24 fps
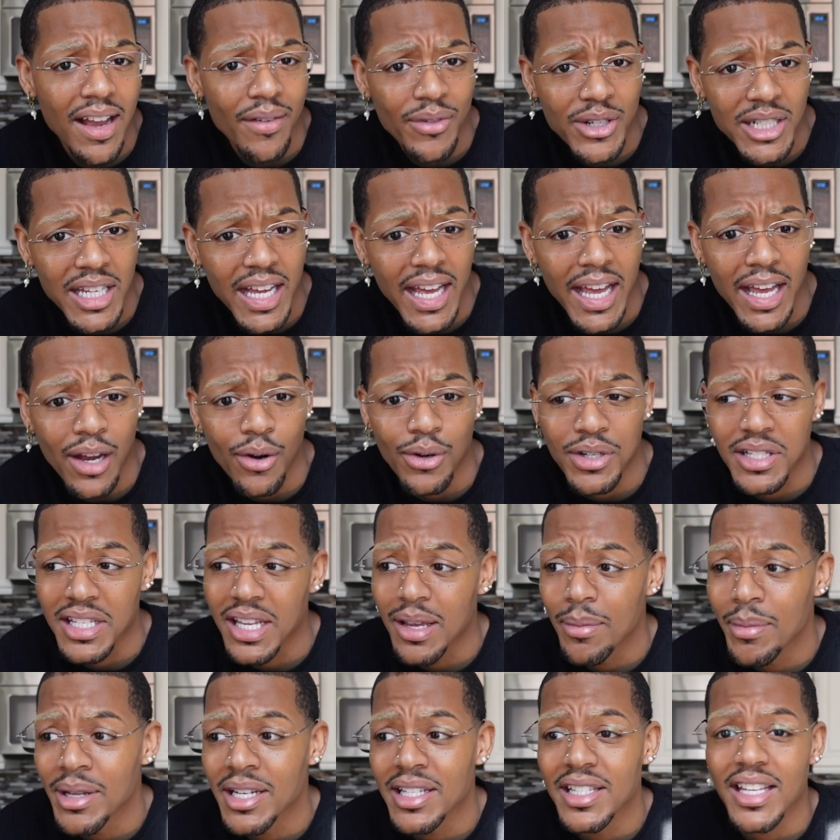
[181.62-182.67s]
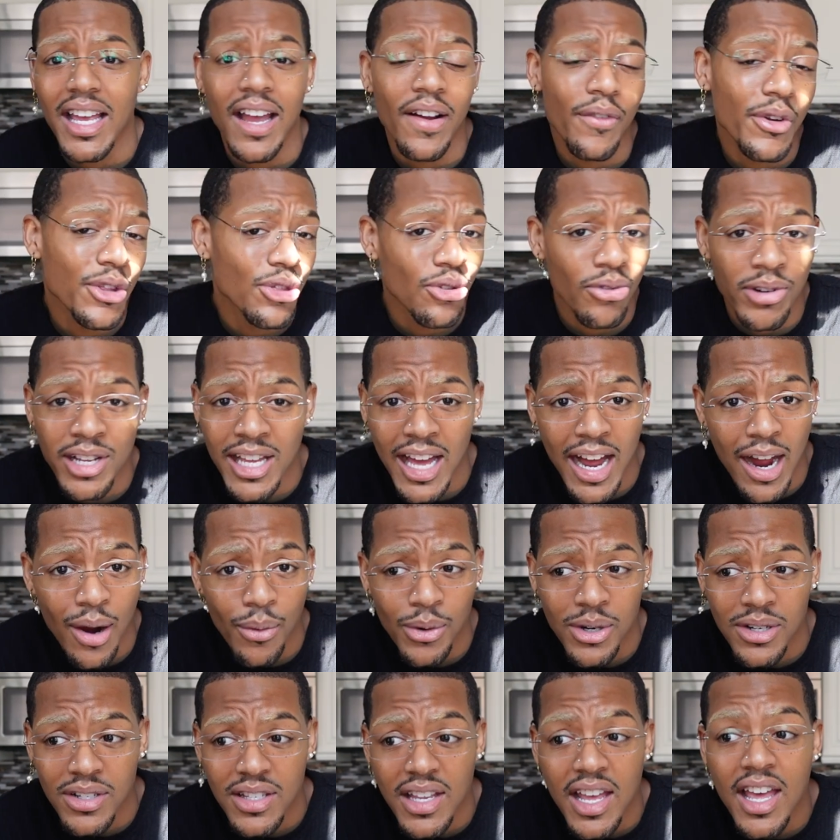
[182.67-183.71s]
every day or 10 minutes every 3
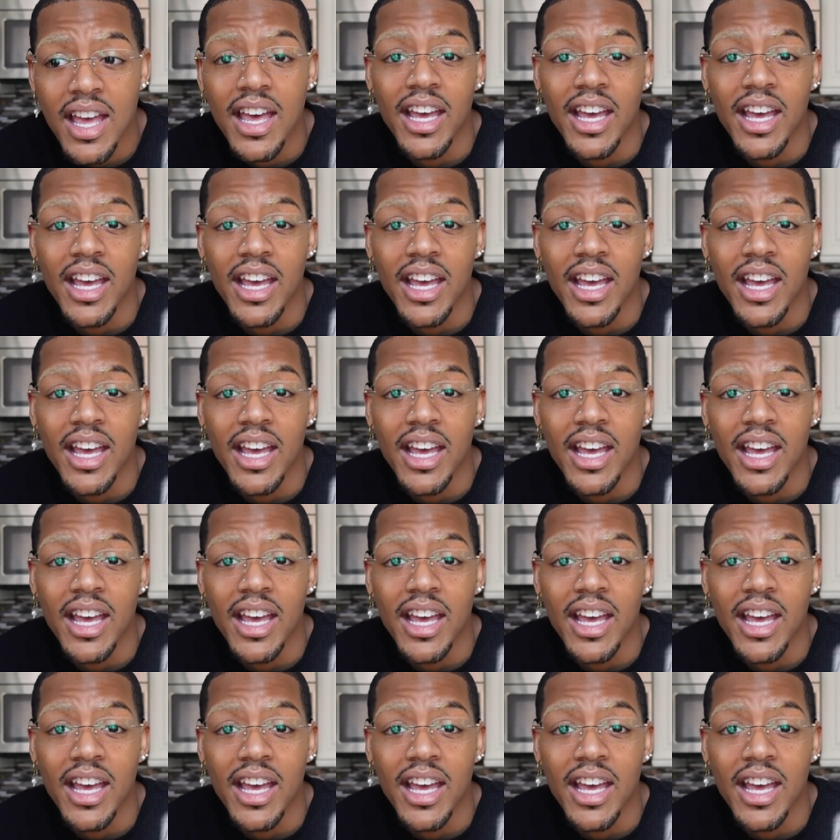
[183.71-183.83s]
hours,